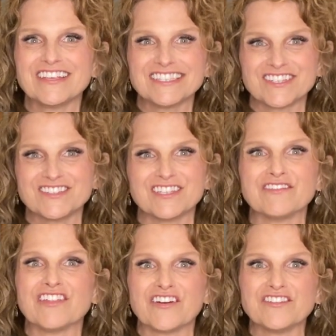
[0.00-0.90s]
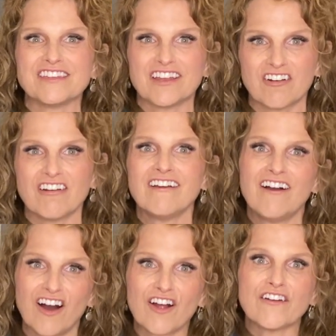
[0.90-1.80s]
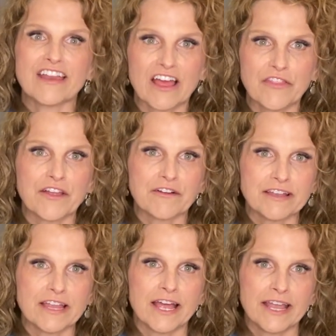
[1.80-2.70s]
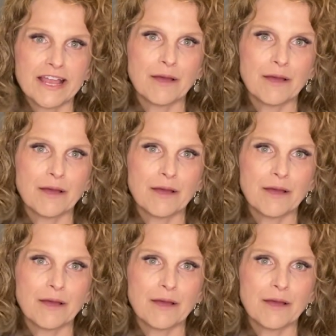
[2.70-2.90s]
So some of those that are already out there and done.